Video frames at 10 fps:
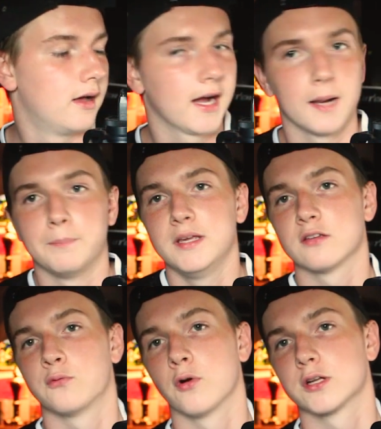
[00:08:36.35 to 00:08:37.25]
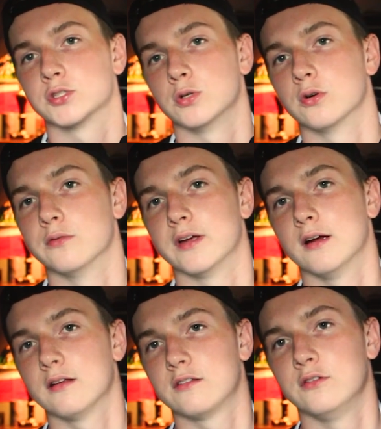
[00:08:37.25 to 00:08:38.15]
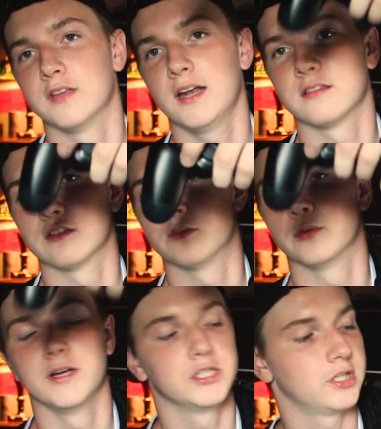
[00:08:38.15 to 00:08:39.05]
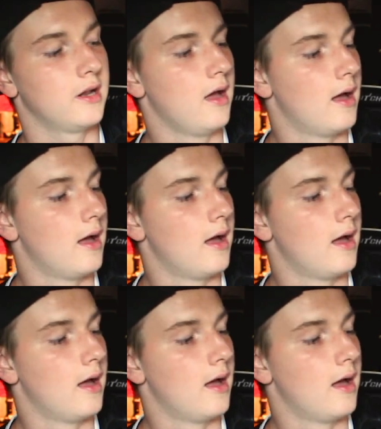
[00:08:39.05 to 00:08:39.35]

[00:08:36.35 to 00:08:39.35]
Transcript: I got a PS4 controller over here. Let's use that as inspiration.